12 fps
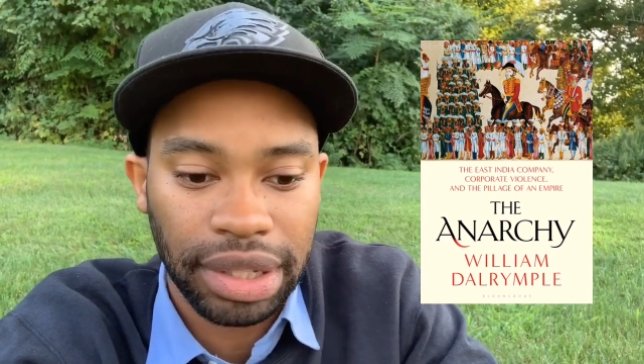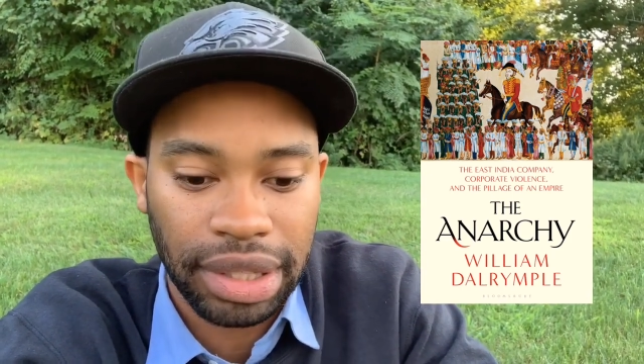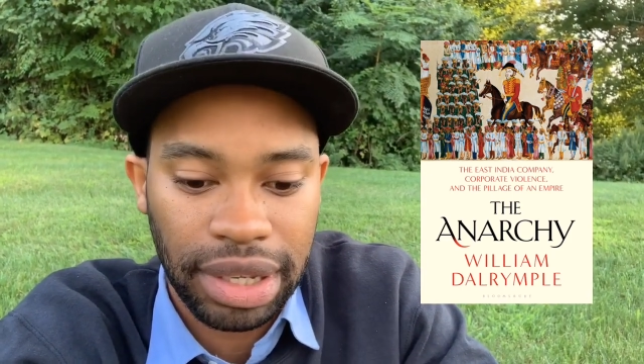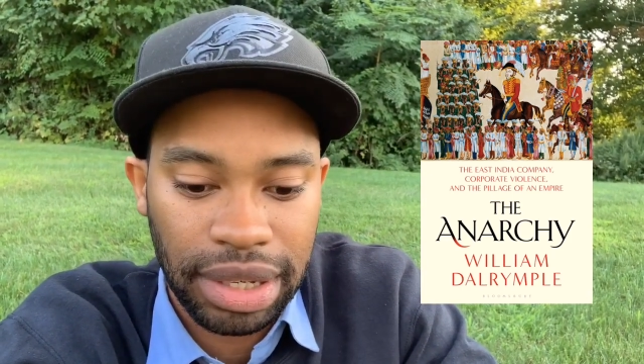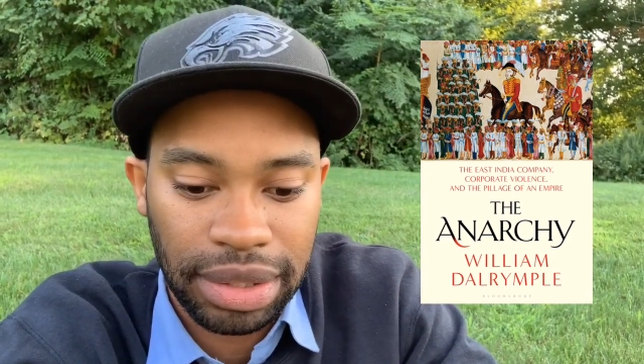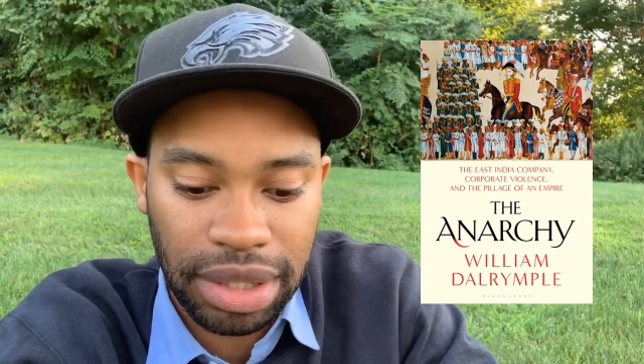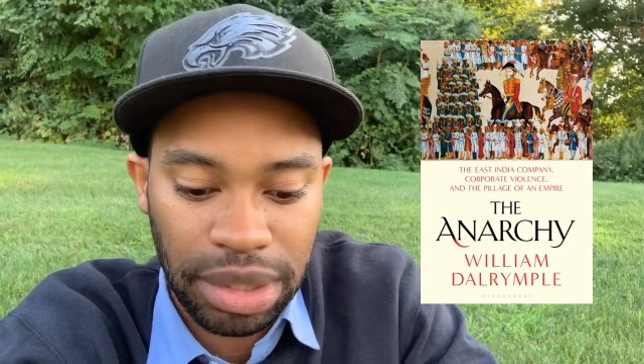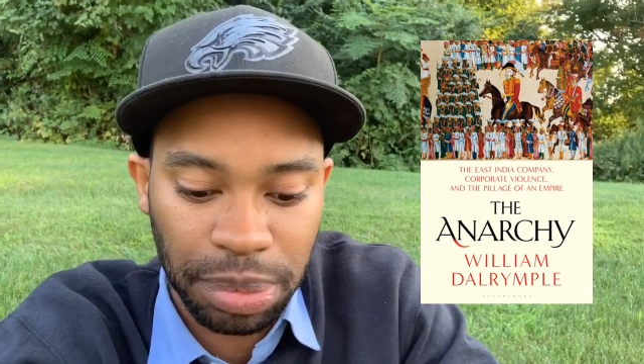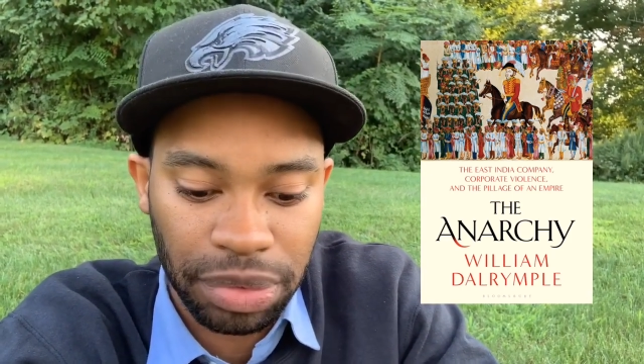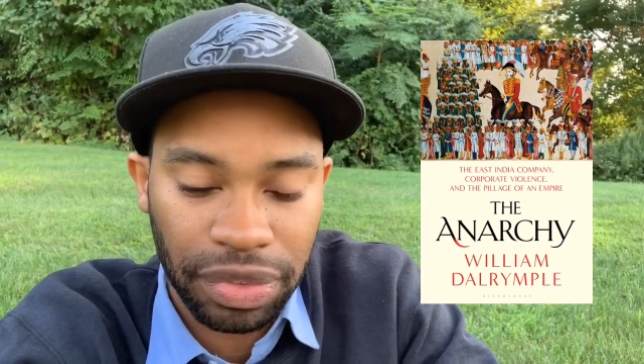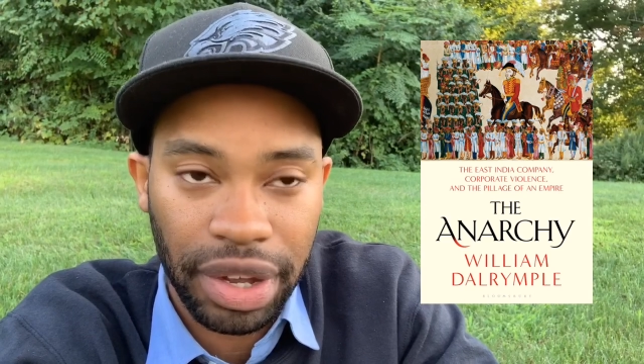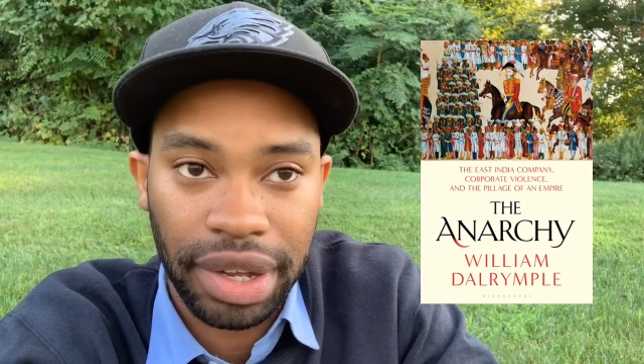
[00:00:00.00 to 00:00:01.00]
I think it does
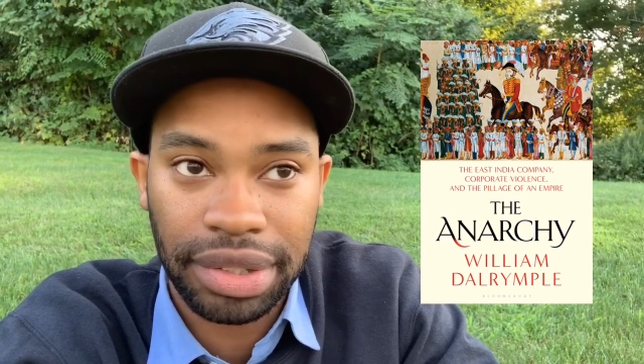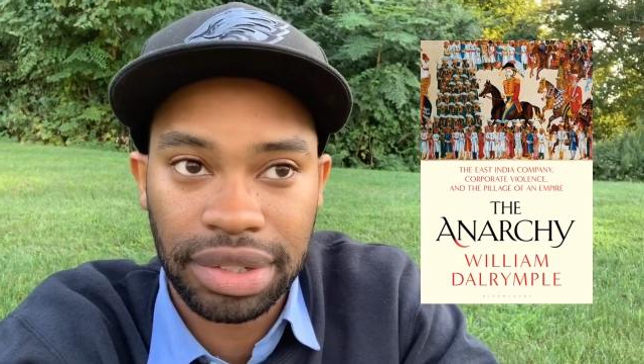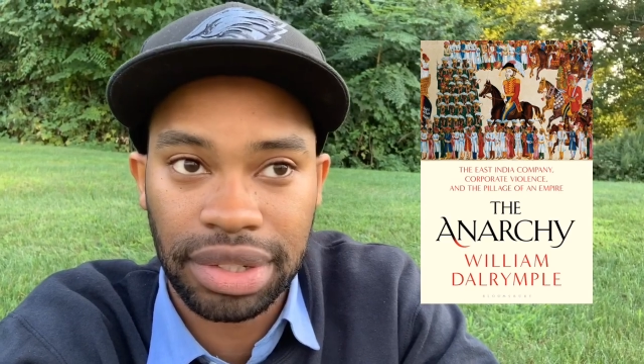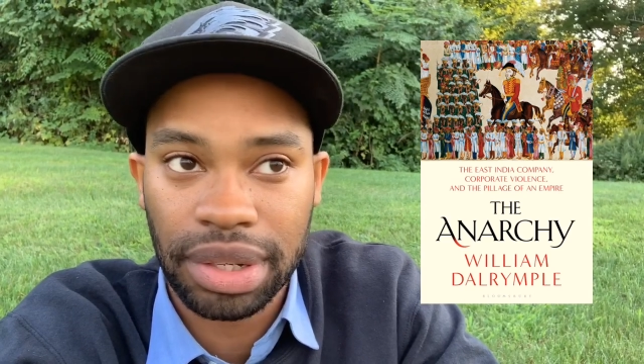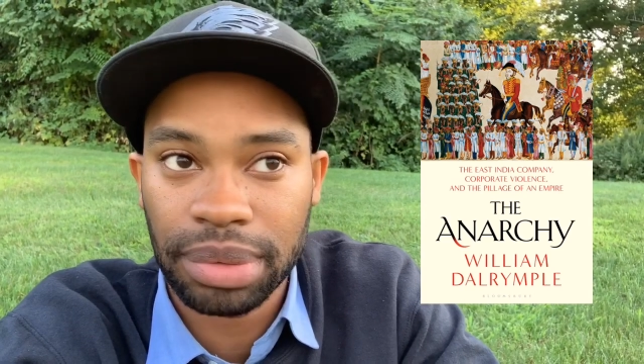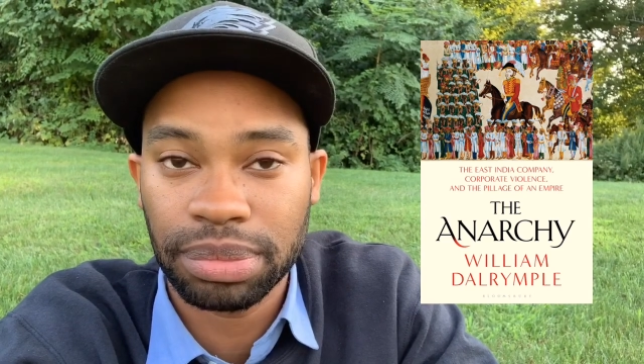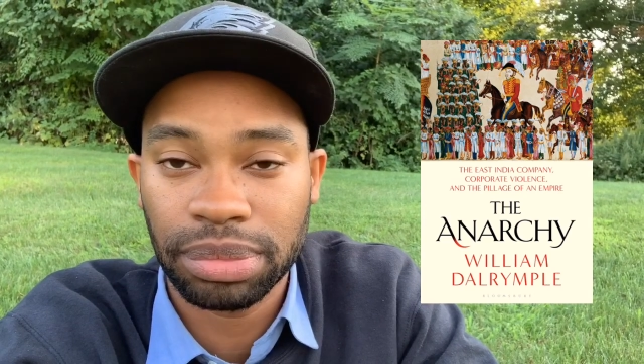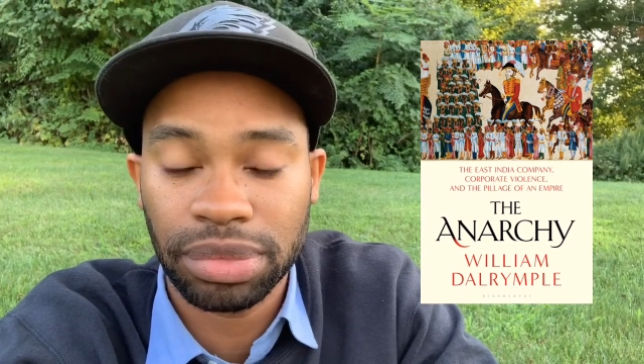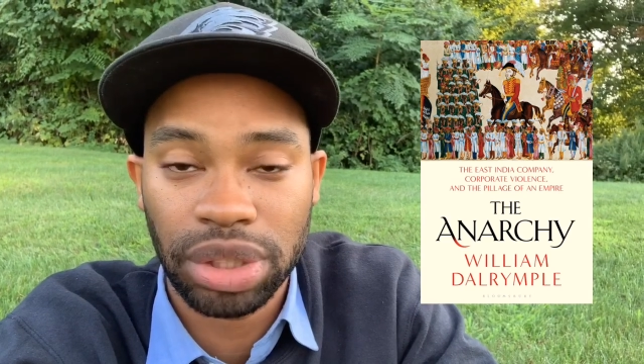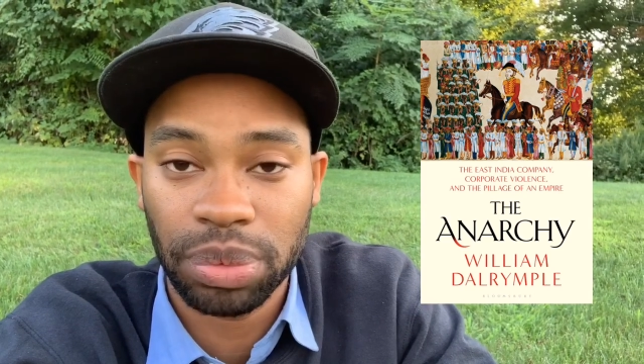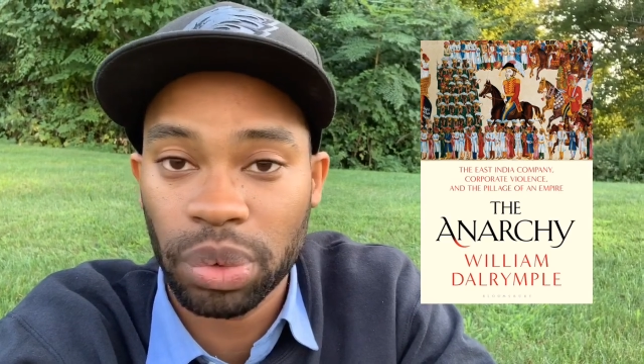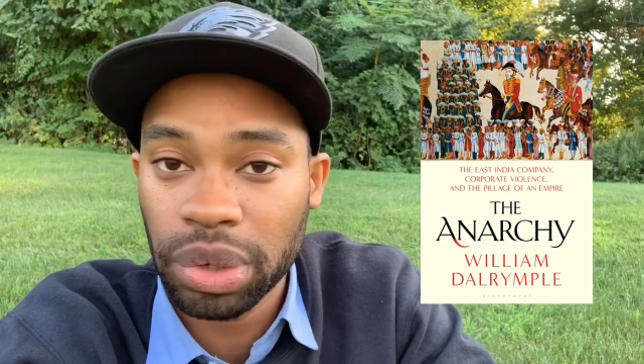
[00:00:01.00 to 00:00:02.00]
provide some
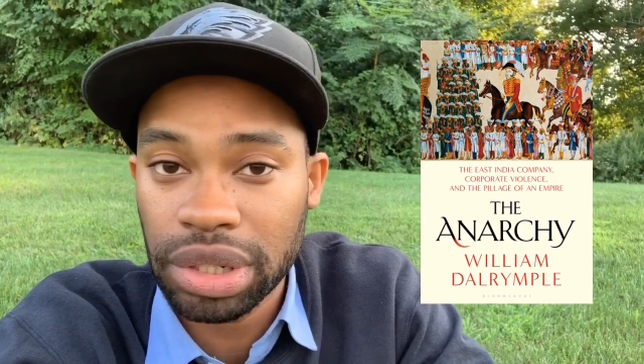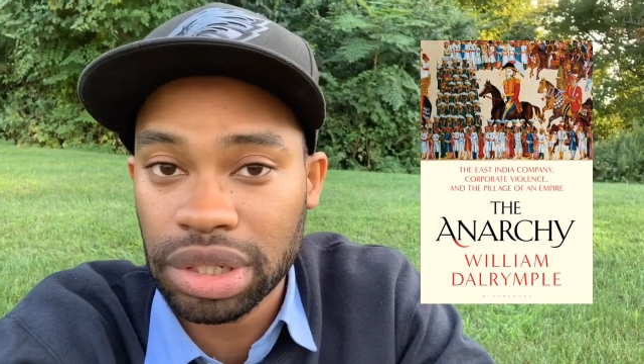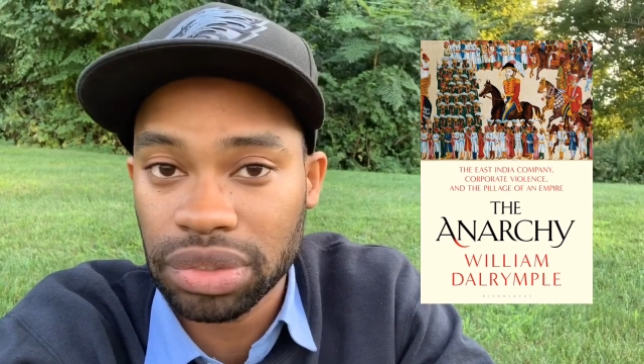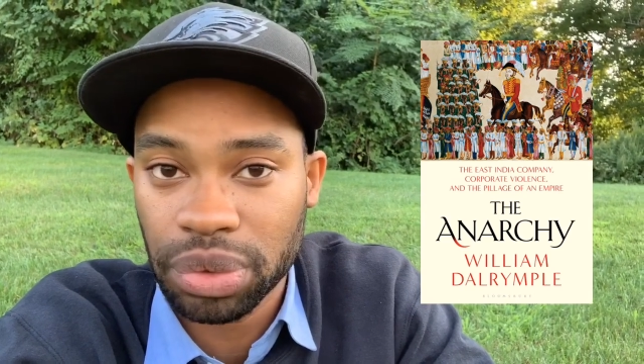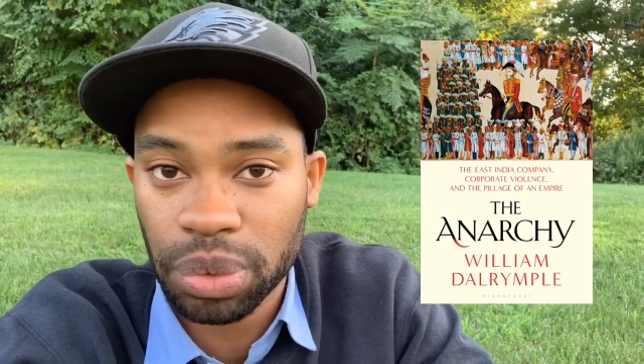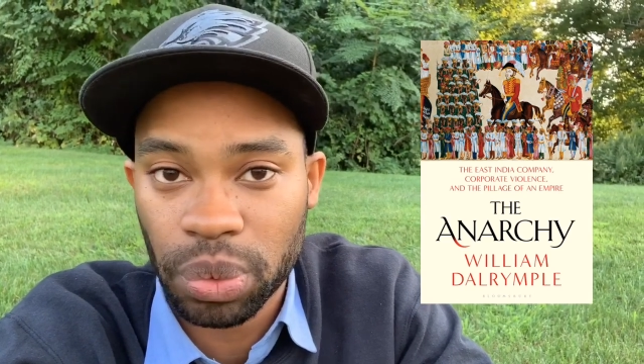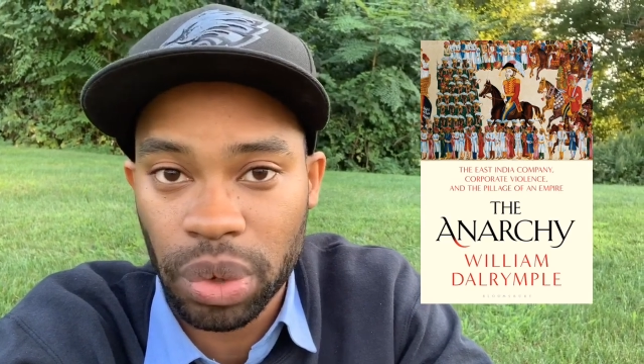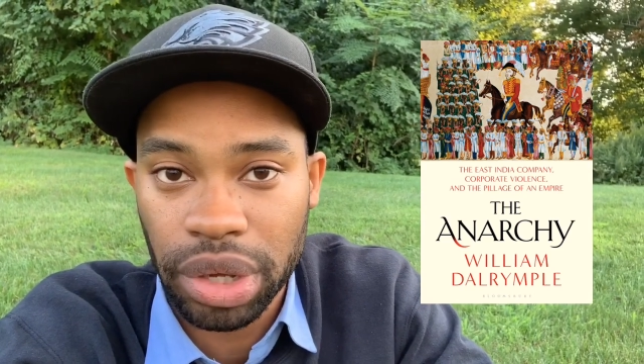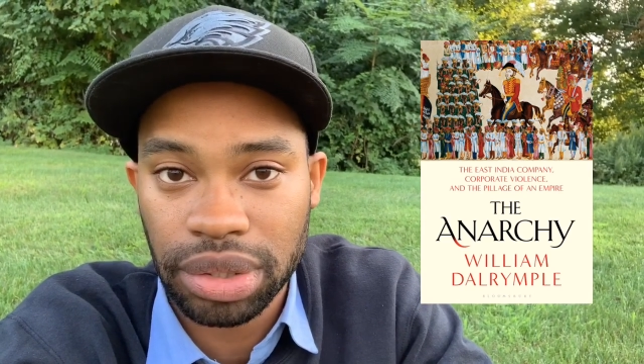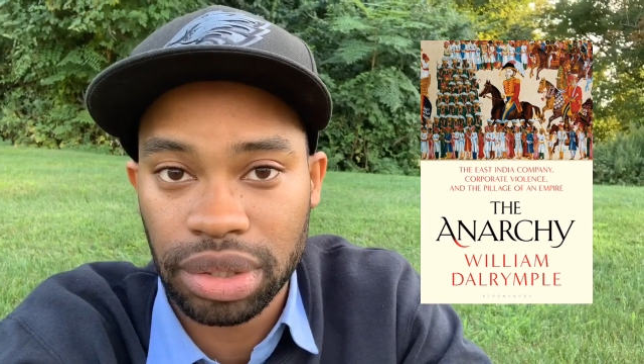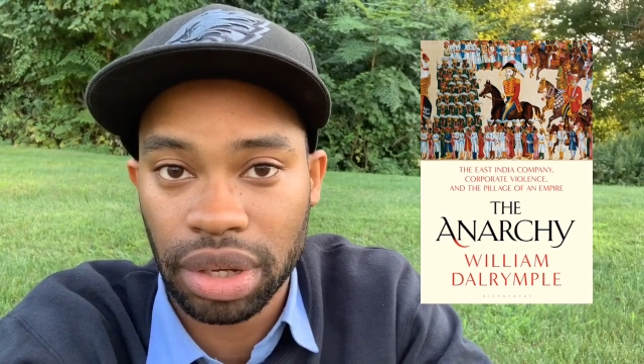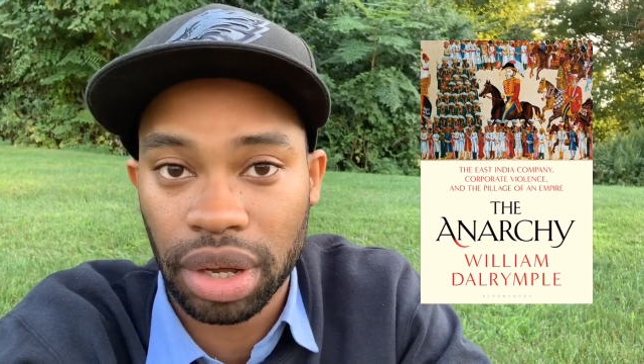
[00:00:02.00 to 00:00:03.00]
warnings for what